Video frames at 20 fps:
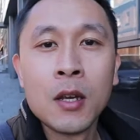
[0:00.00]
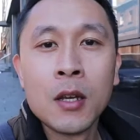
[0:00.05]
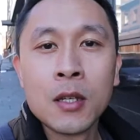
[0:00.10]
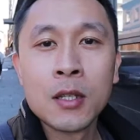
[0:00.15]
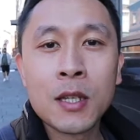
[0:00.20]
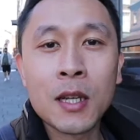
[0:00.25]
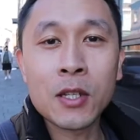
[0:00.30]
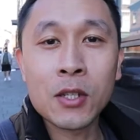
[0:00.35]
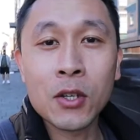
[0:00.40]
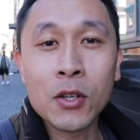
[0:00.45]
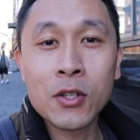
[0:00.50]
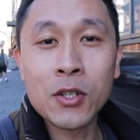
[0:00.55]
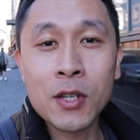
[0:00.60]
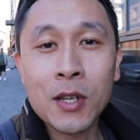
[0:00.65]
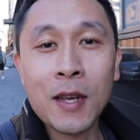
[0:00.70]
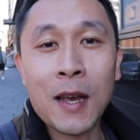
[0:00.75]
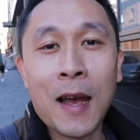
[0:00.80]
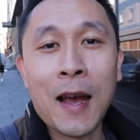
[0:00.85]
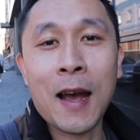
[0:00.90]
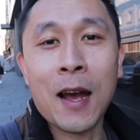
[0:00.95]
So let's go
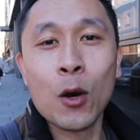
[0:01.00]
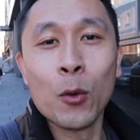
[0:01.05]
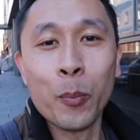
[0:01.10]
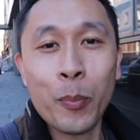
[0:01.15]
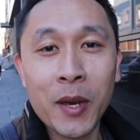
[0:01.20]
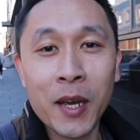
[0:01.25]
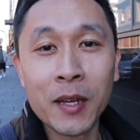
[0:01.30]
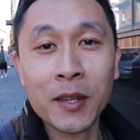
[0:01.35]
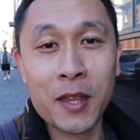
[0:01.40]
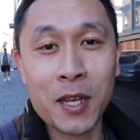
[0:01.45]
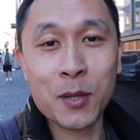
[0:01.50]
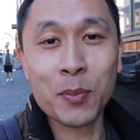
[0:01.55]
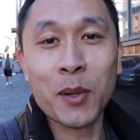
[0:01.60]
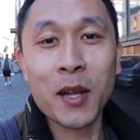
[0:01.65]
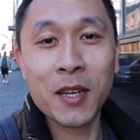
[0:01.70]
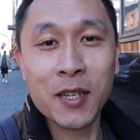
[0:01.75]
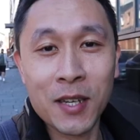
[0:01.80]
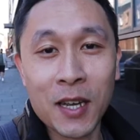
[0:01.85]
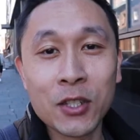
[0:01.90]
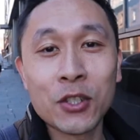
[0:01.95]
see how big this
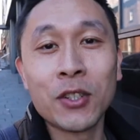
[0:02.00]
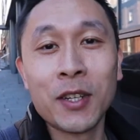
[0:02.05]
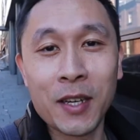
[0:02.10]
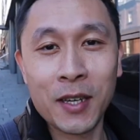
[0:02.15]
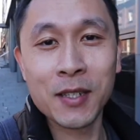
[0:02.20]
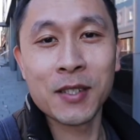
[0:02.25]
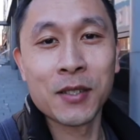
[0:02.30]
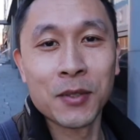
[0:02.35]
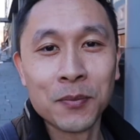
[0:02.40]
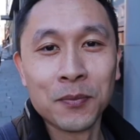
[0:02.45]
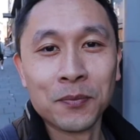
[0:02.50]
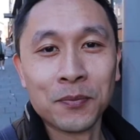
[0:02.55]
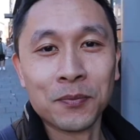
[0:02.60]
place actually is.